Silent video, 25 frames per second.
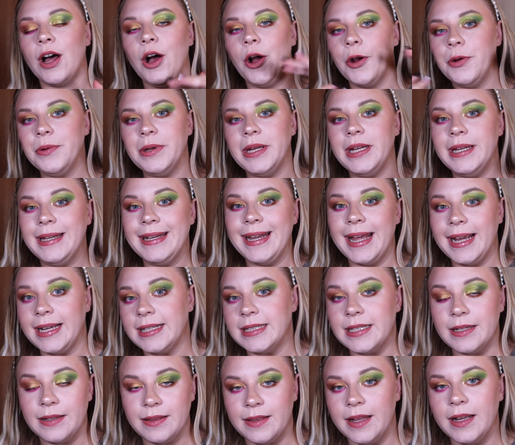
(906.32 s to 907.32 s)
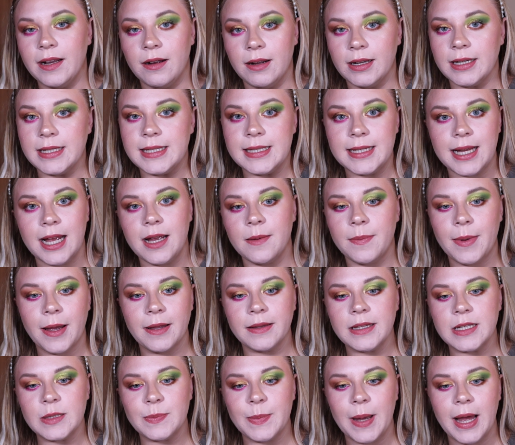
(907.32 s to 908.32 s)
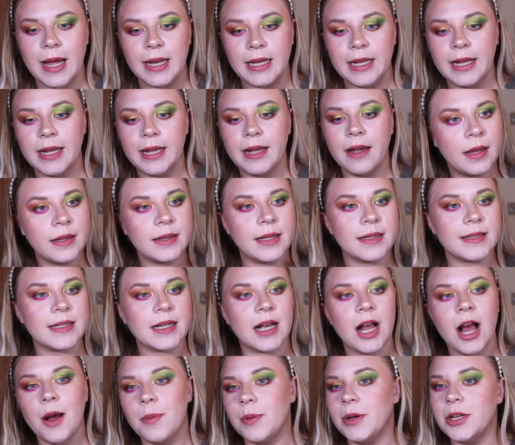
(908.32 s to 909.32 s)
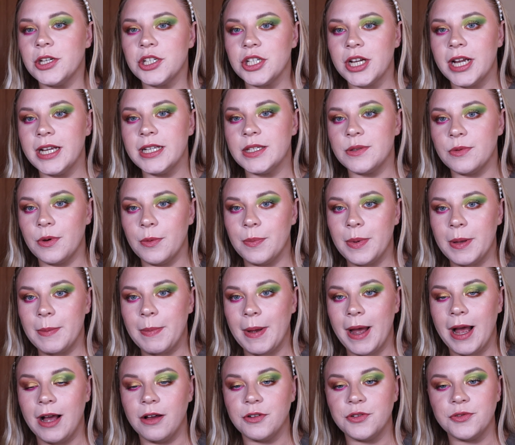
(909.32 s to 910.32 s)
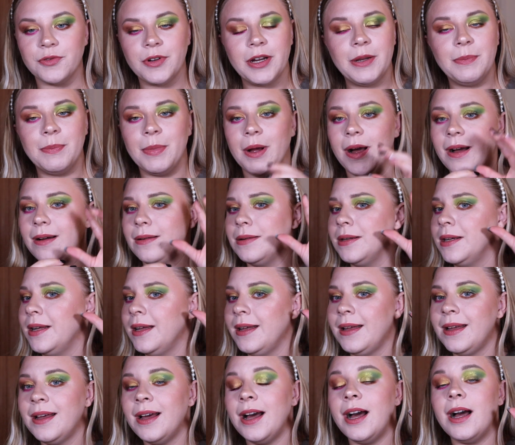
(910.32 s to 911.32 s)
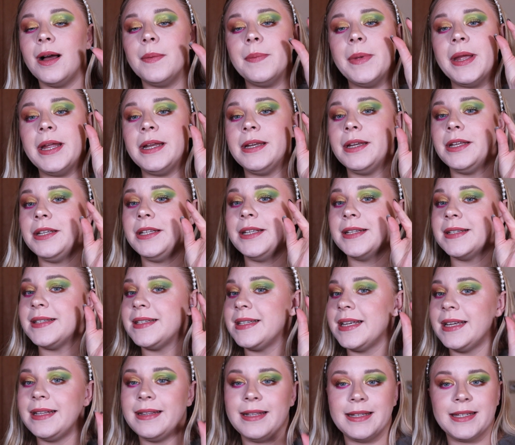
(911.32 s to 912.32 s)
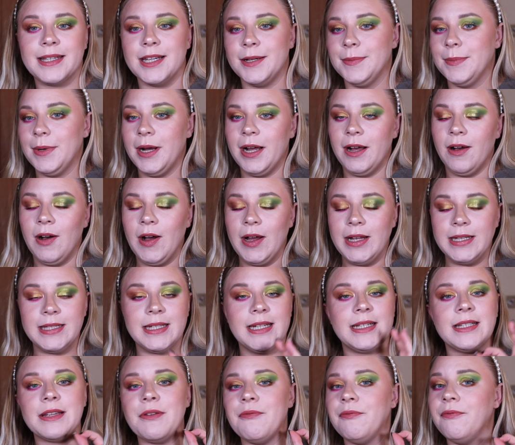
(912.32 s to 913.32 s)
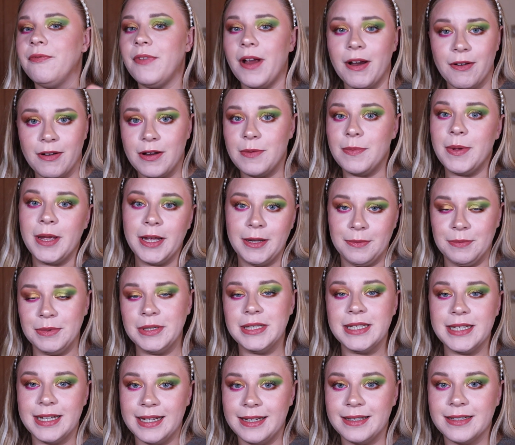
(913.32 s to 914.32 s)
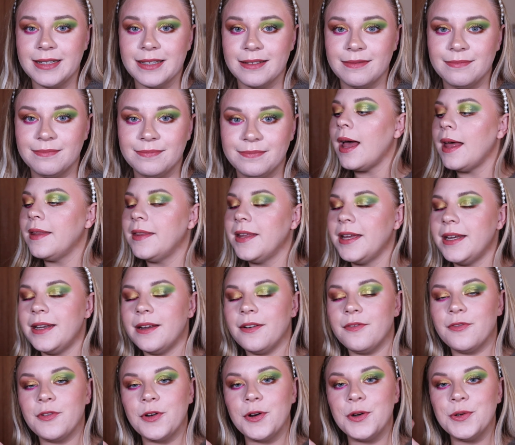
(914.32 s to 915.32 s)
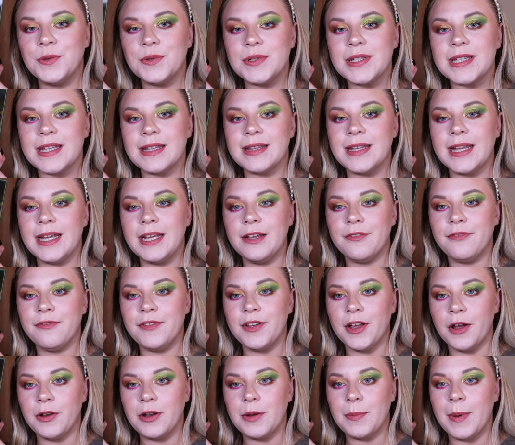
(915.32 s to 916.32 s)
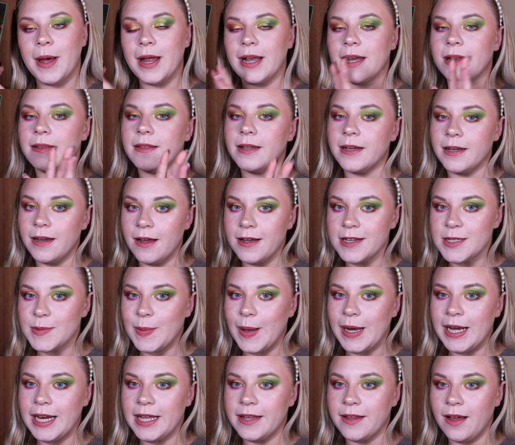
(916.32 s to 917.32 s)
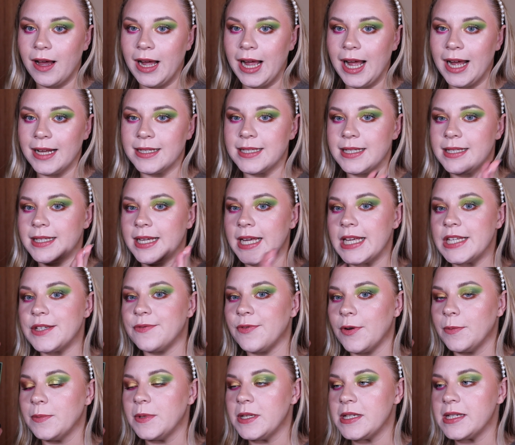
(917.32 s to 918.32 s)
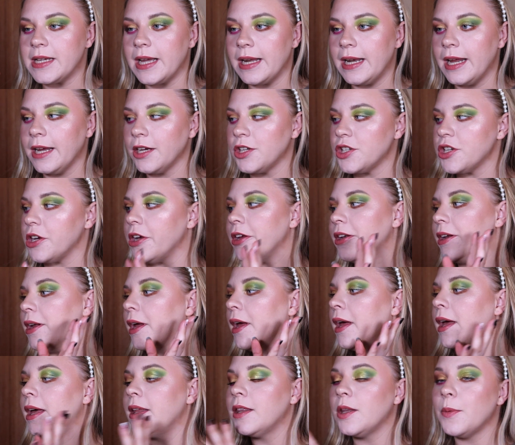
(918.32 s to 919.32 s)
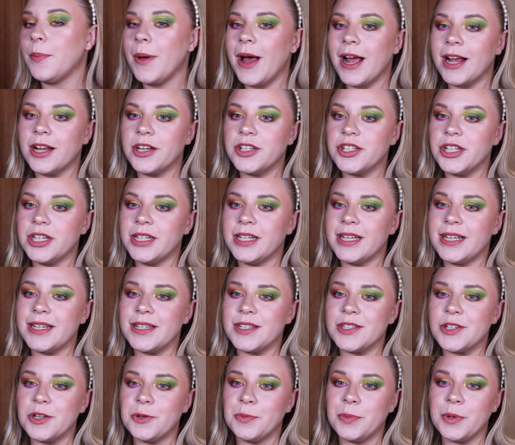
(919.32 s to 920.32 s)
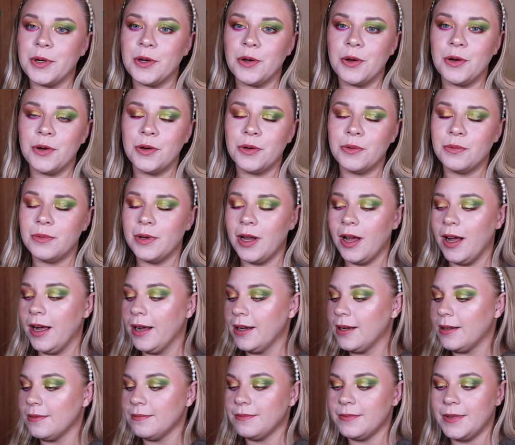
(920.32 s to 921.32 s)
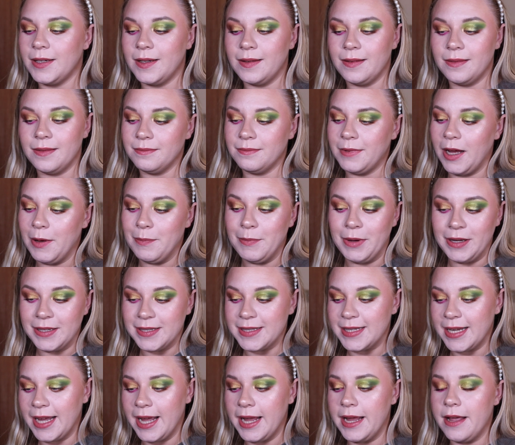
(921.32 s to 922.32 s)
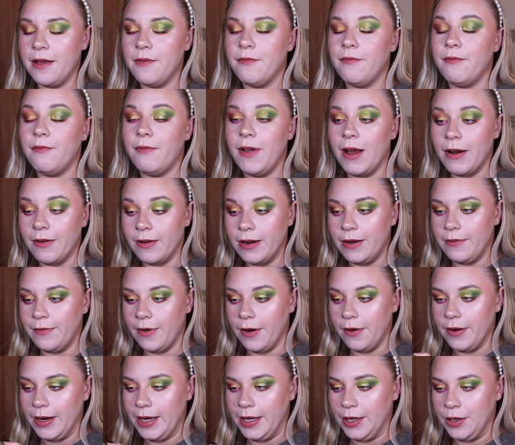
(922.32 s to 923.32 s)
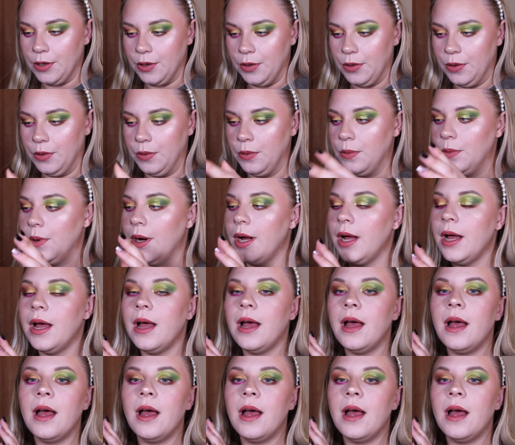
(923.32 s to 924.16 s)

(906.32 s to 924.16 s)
the only negative thing I can say about this palette. There's a couple of shades that are a bit powdery, but I mean, you see this on my eyes, it's very pigmented. And then of course the Fiona palette, the last palette that I had to test from this collection. The packaging is super cool, like I must say, very very cool.